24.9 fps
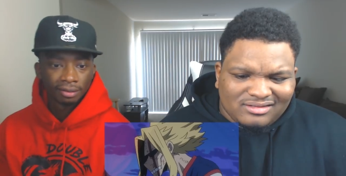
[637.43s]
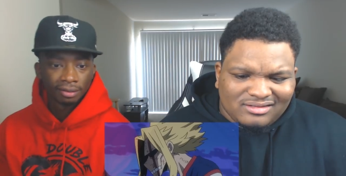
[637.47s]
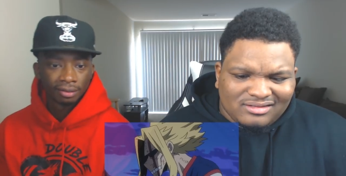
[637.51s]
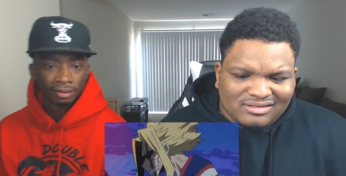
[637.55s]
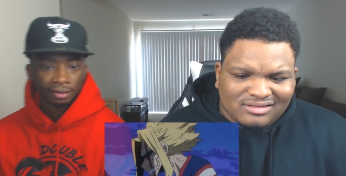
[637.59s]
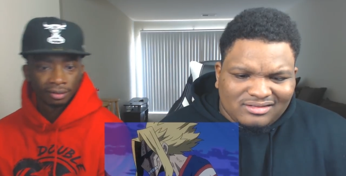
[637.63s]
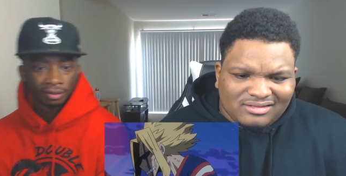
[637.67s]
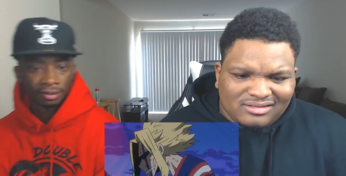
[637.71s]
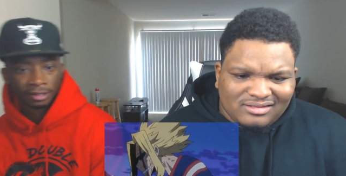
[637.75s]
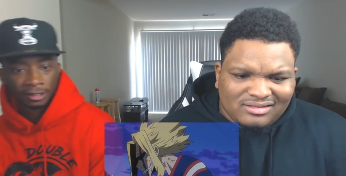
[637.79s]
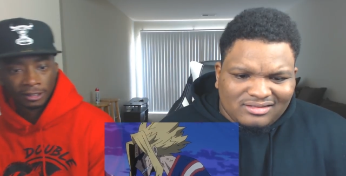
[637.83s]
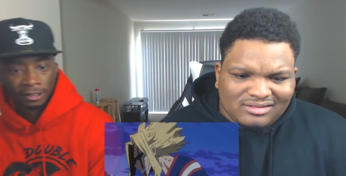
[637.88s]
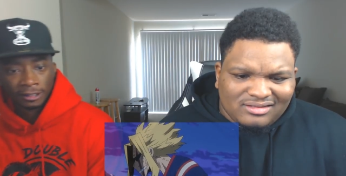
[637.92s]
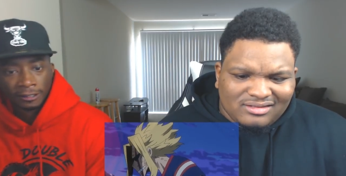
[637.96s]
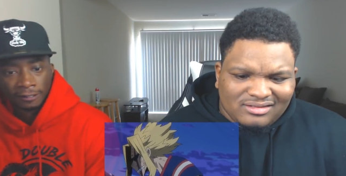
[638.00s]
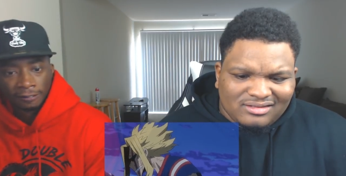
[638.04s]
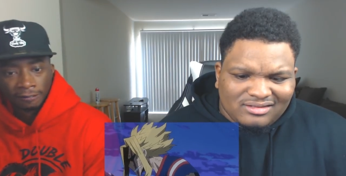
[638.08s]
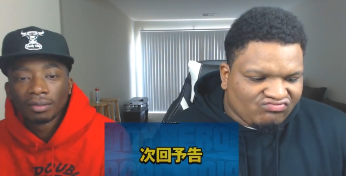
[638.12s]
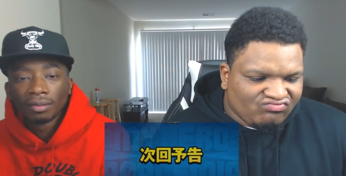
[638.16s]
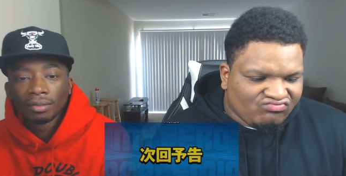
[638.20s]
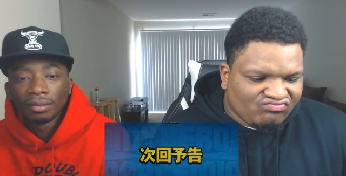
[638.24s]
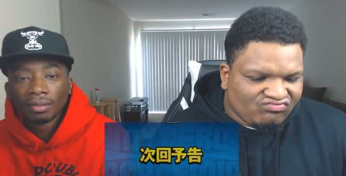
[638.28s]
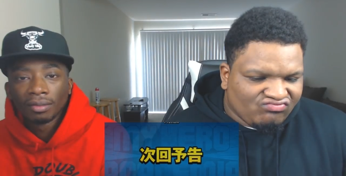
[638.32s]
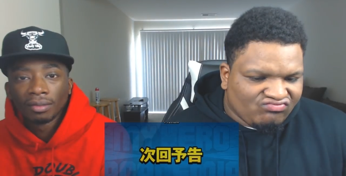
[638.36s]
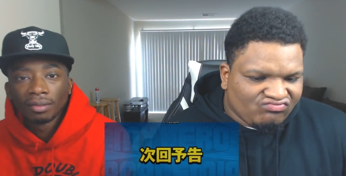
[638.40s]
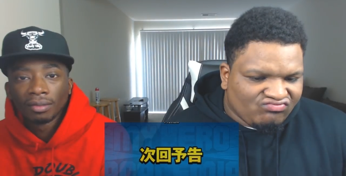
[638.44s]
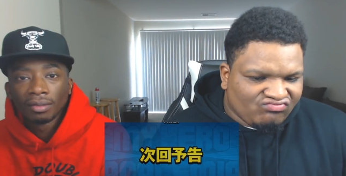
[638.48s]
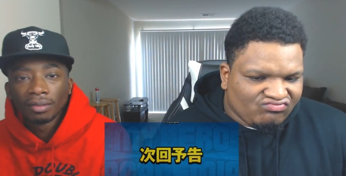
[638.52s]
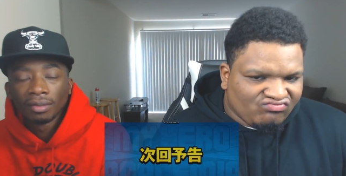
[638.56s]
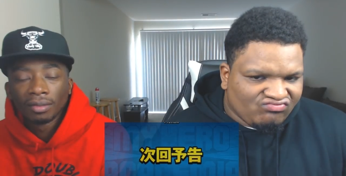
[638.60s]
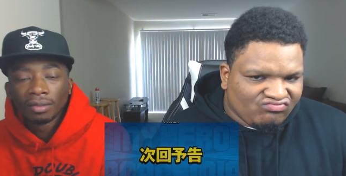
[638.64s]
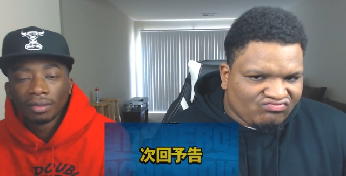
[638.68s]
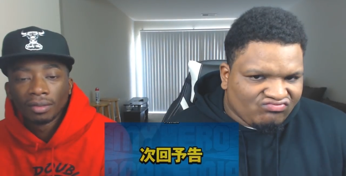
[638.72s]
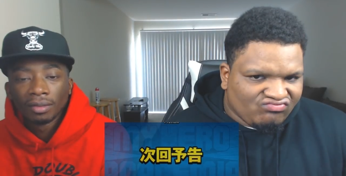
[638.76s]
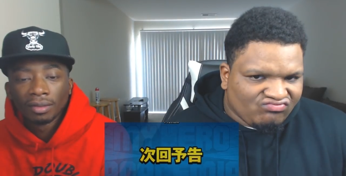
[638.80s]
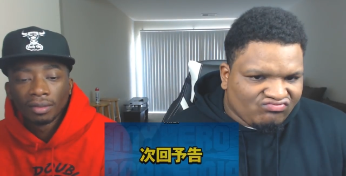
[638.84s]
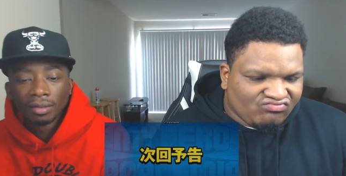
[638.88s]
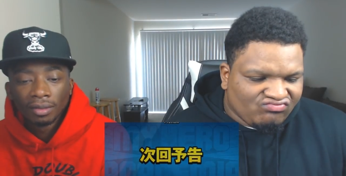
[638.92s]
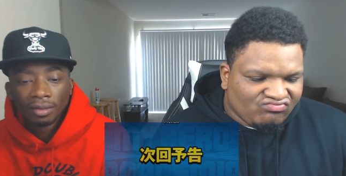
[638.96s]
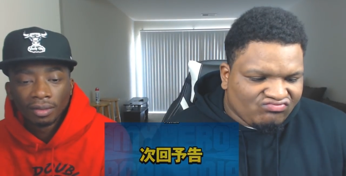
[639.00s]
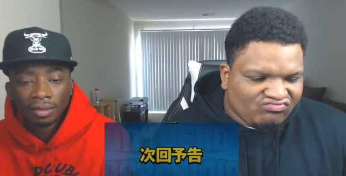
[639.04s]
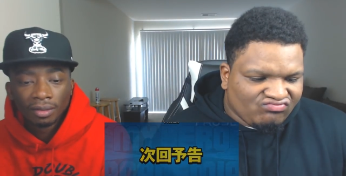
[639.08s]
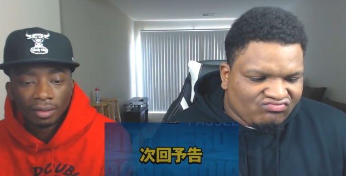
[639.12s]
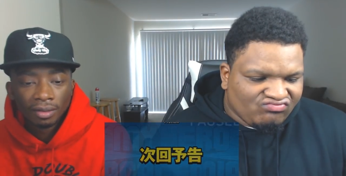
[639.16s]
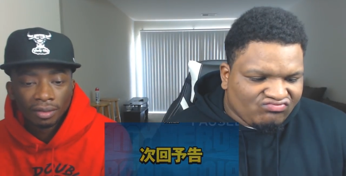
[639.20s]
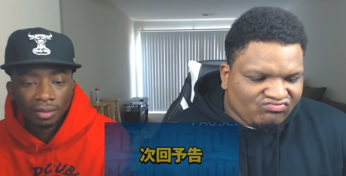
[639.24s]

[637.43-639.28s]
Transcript: [no speech]